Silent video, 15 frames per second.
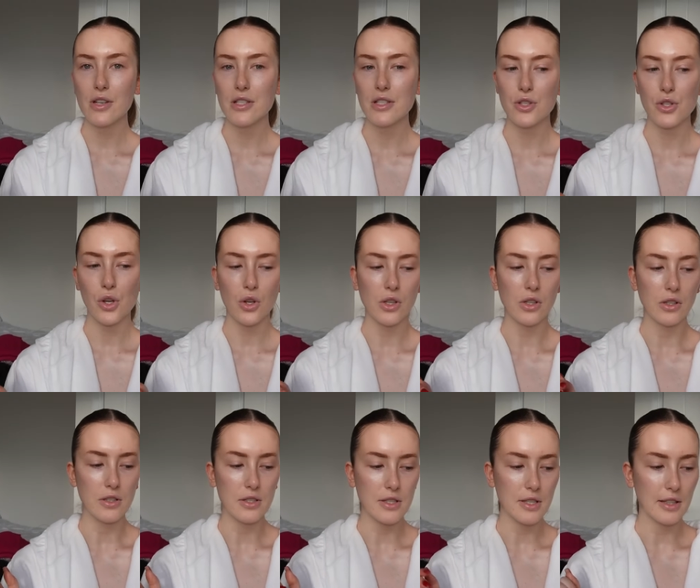
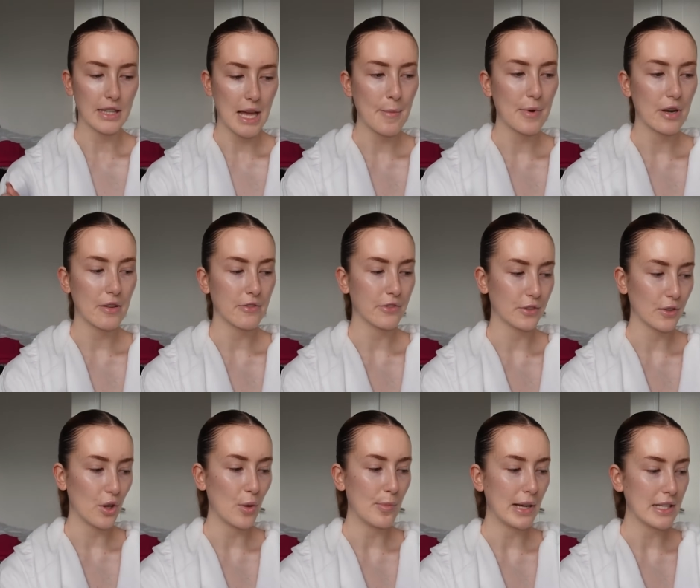installed laminate
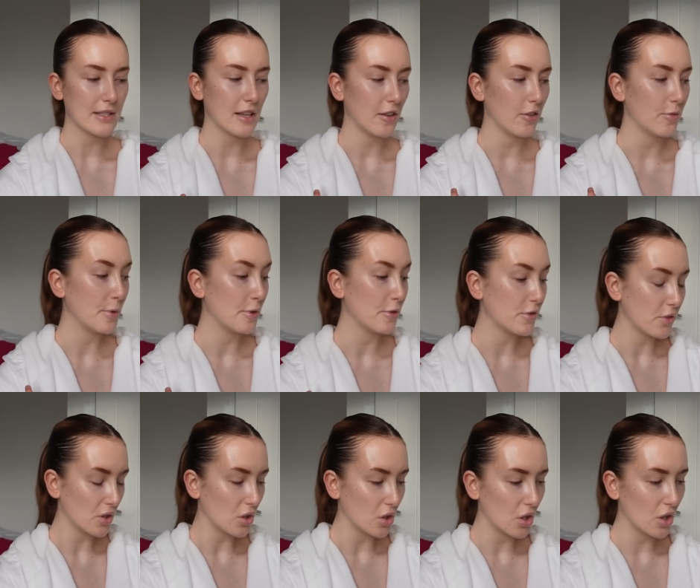floor myself
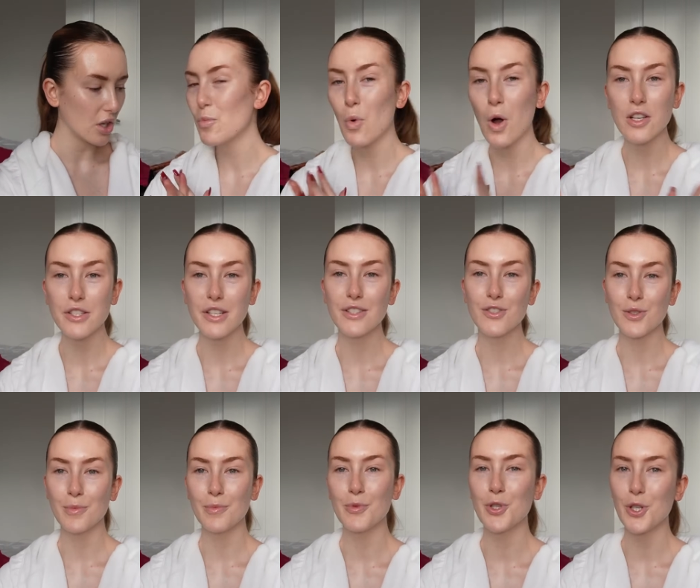before. From watching
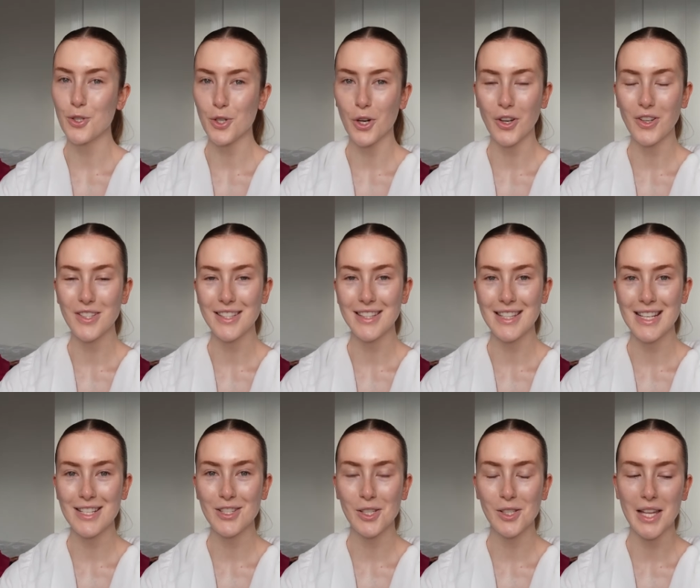some tutorials and
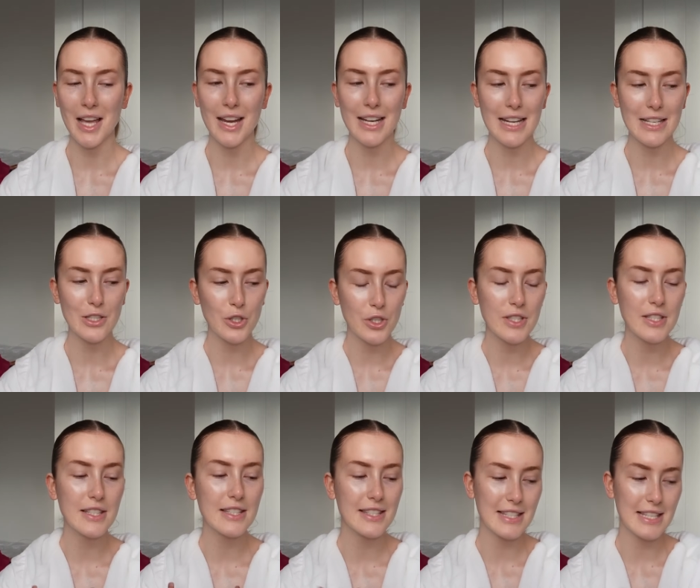things online, it
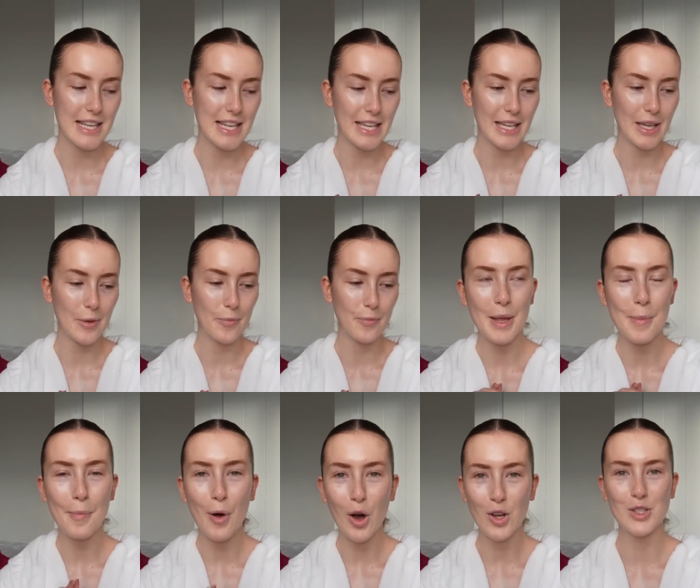doesn't seem
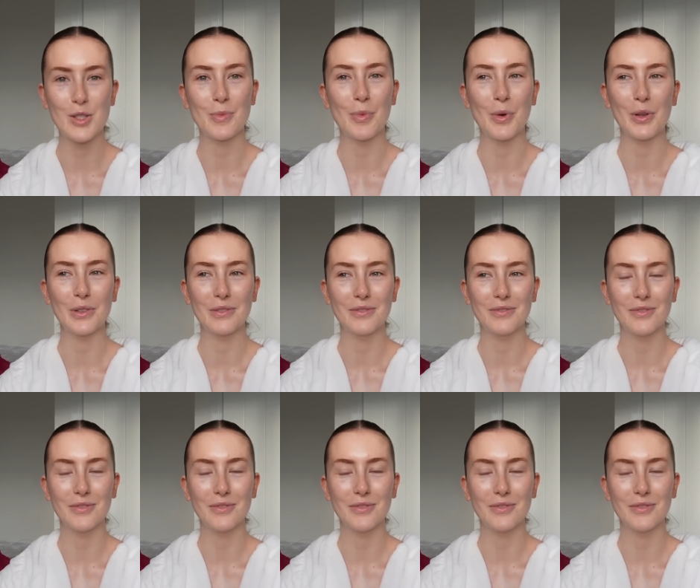impossible.